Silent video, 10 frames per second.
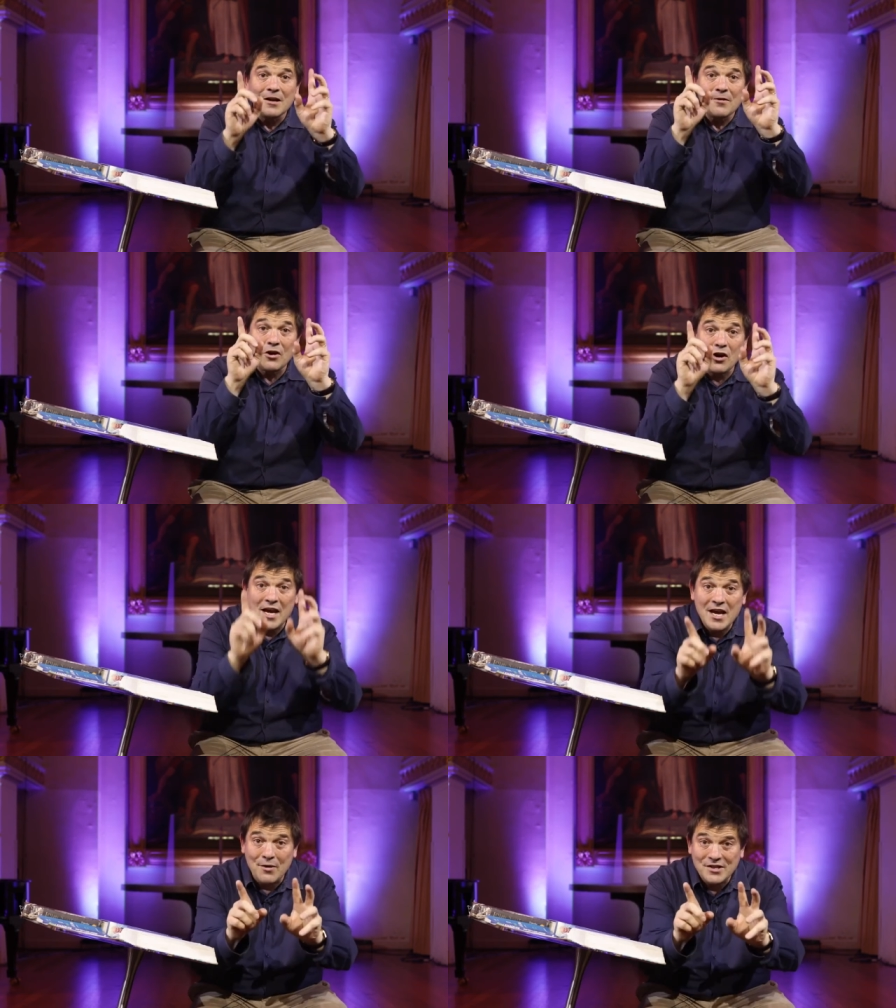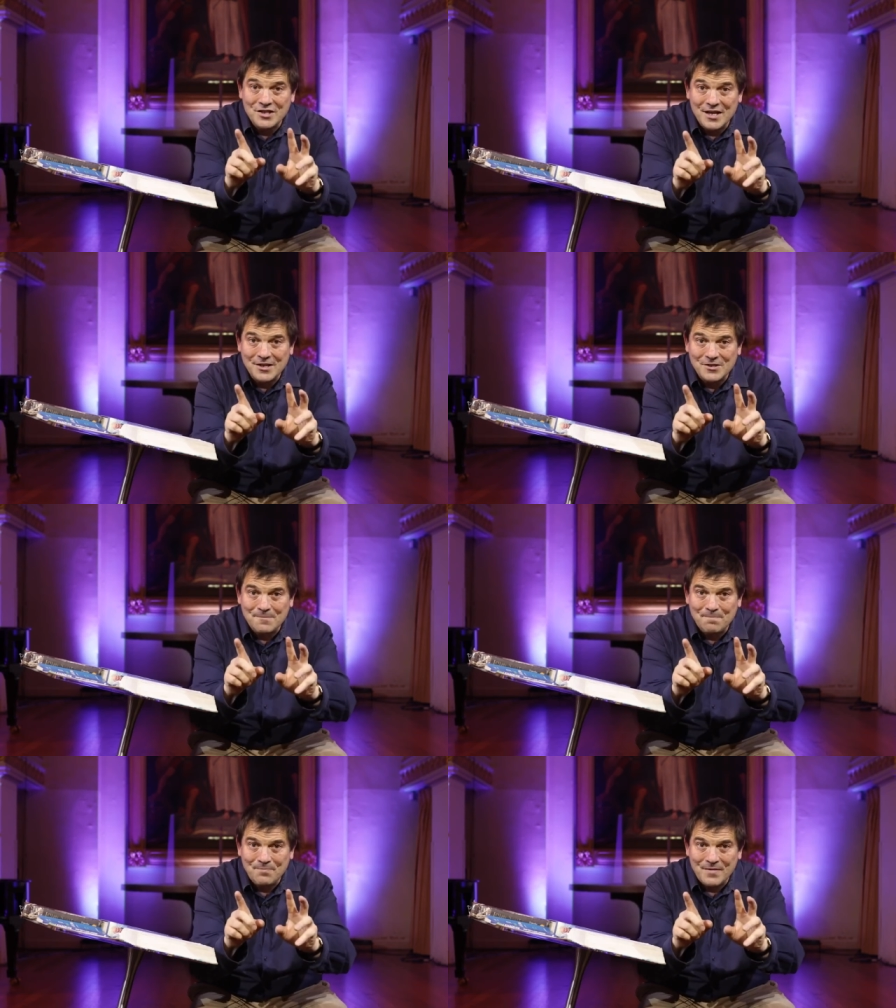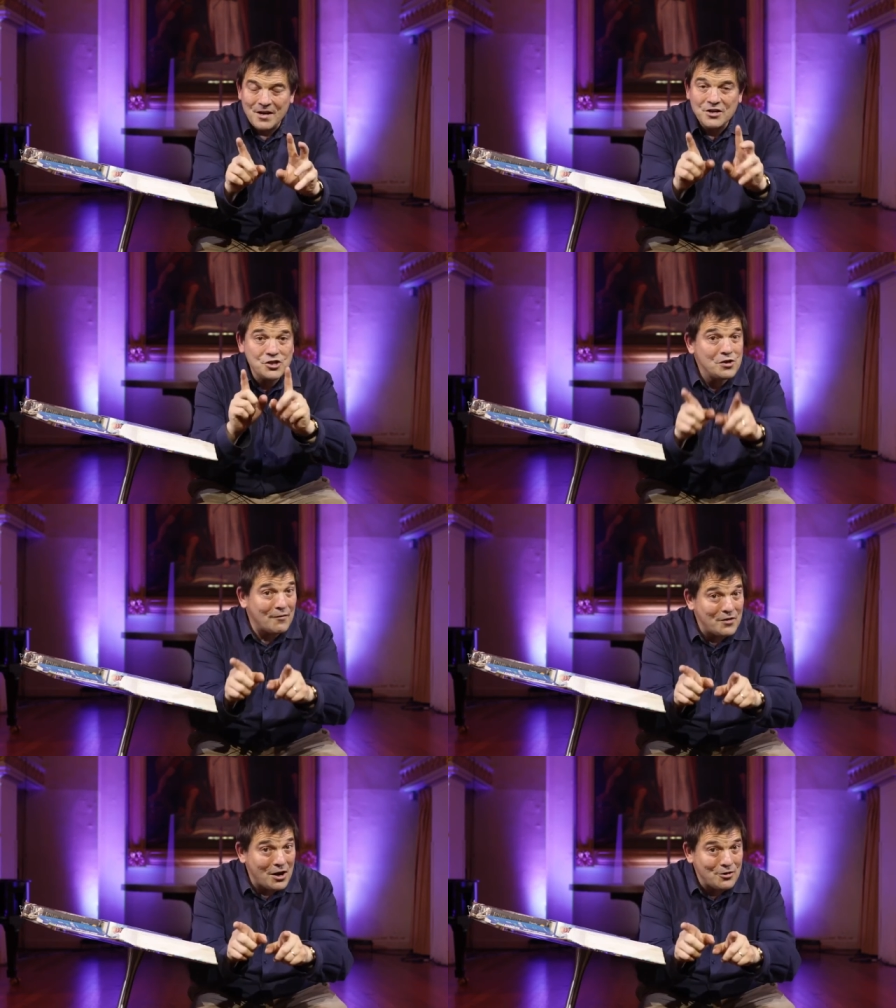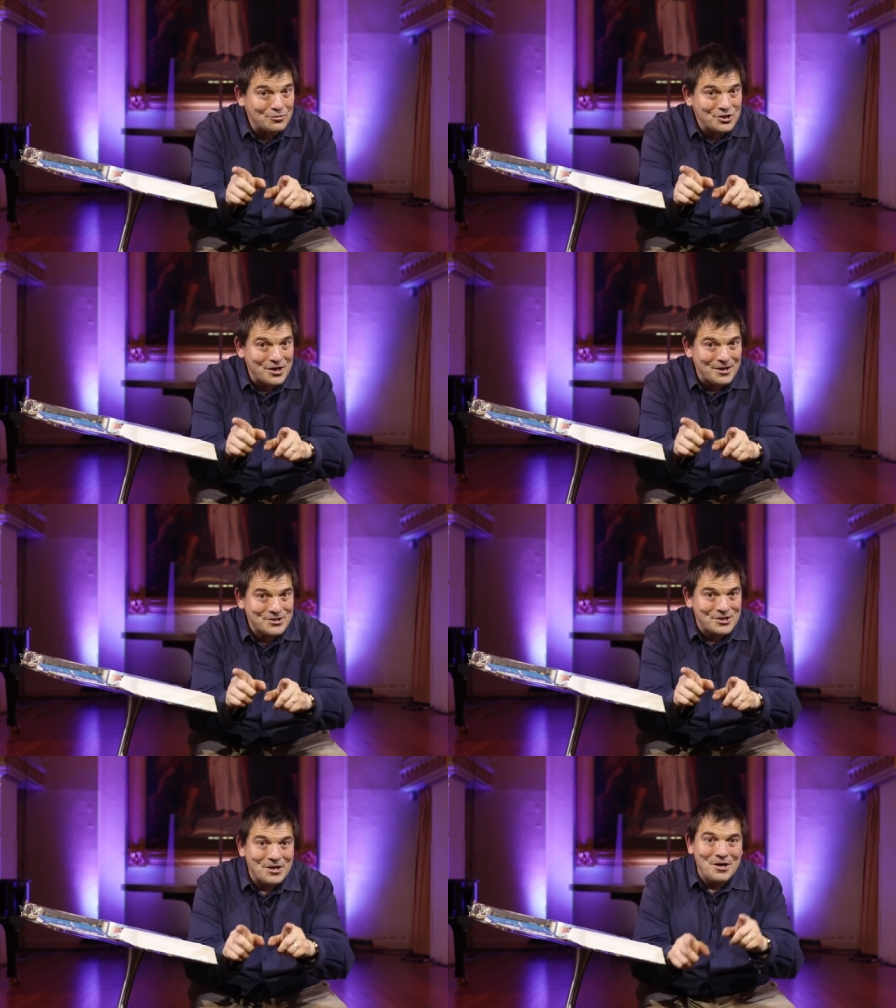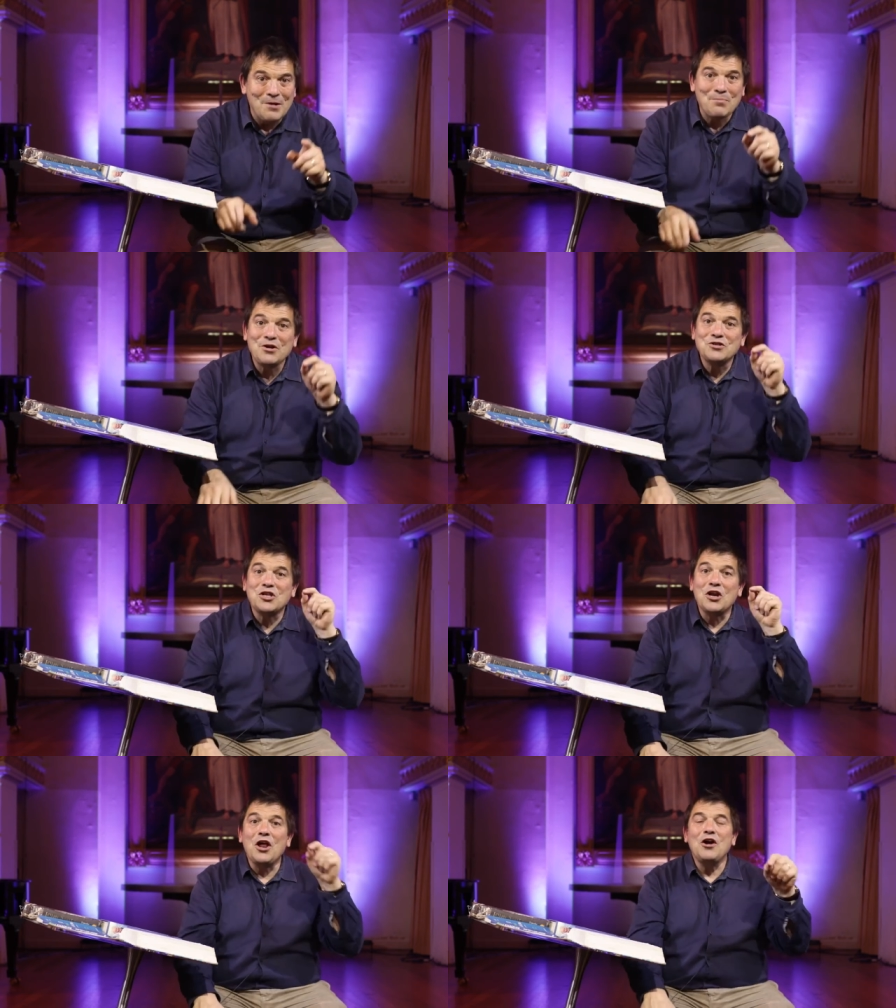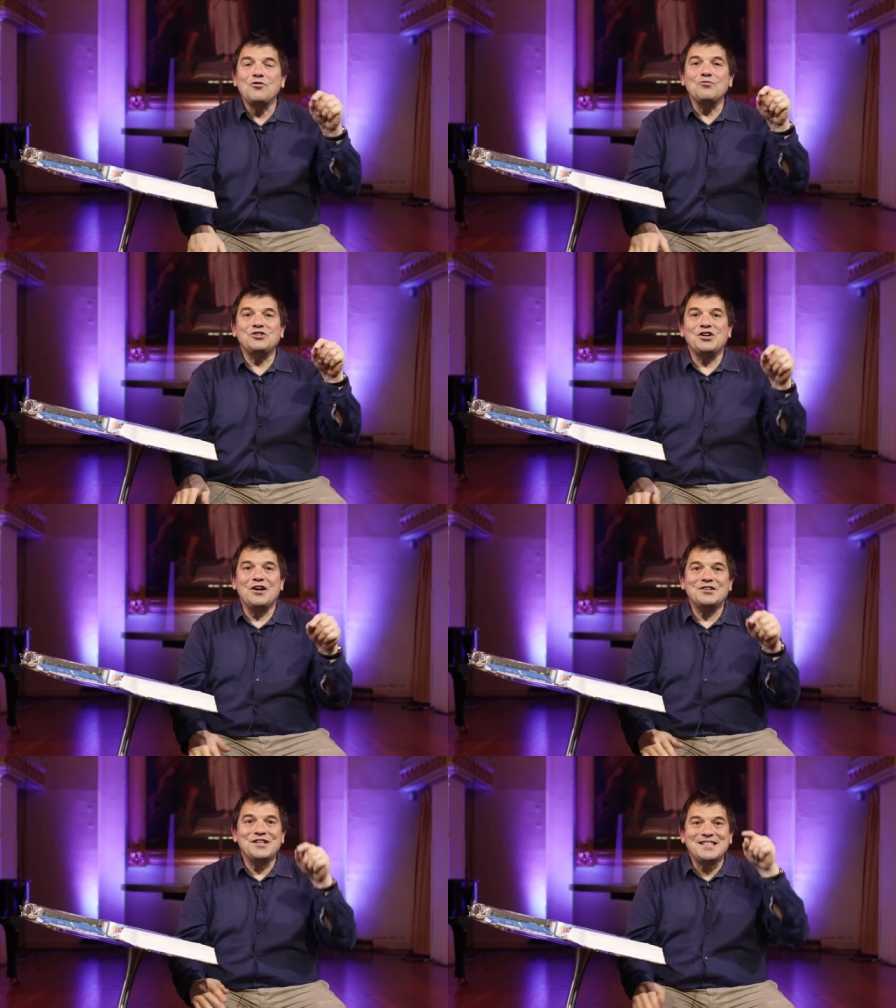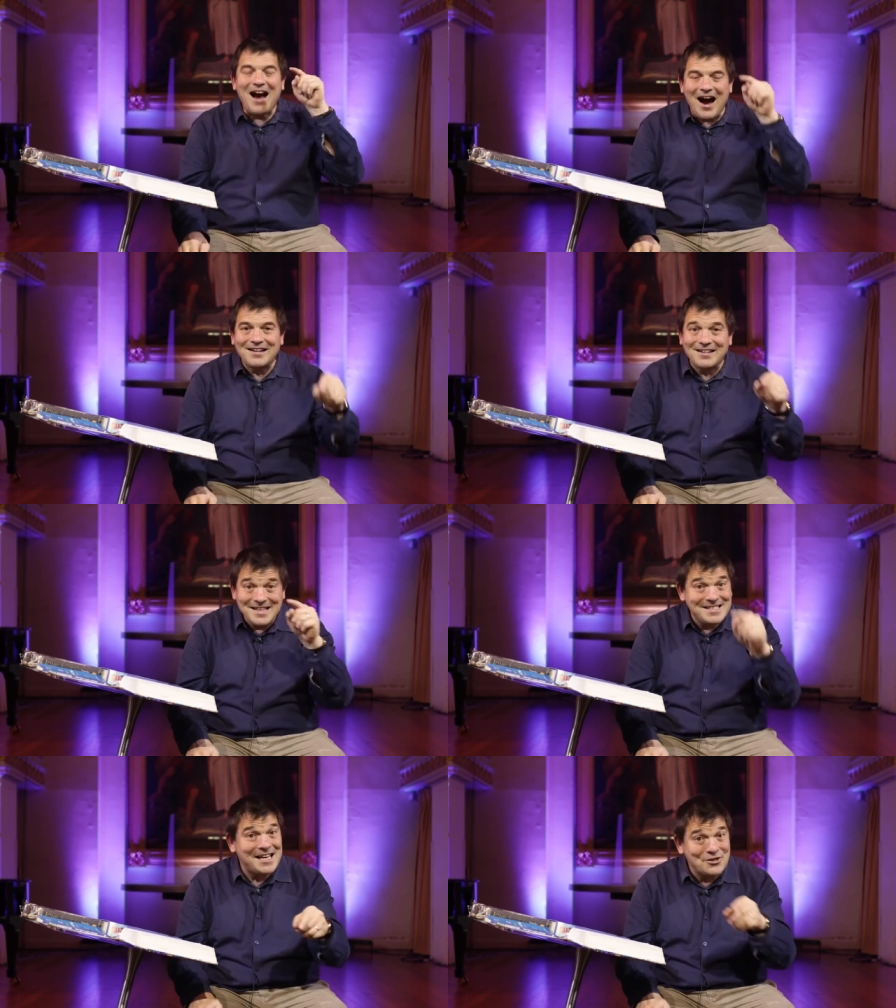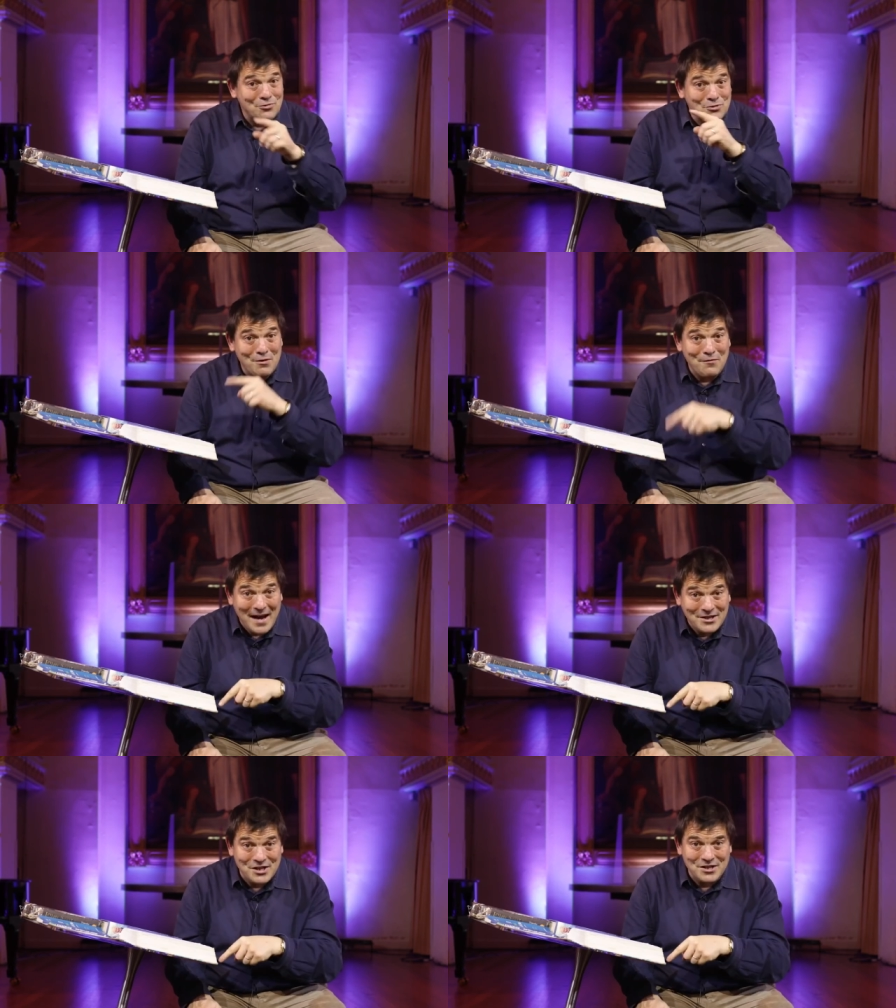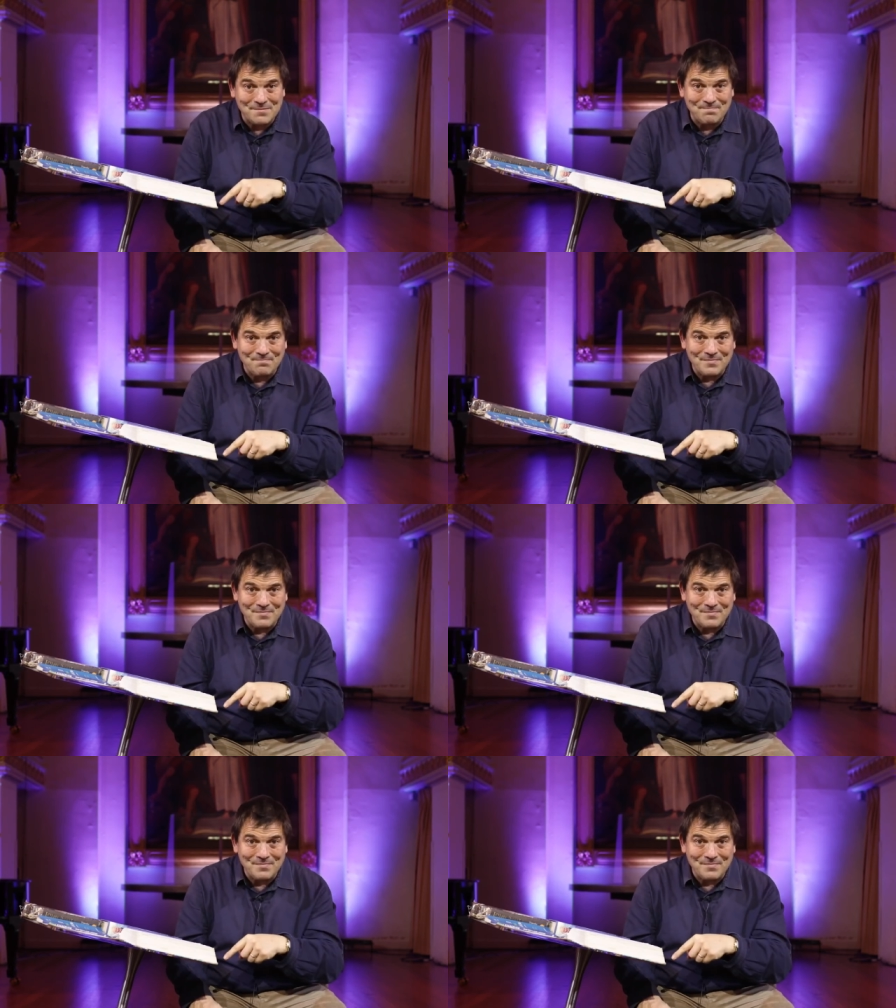The key question is, do you love your local church? Because the local church is utterly central to evangelism.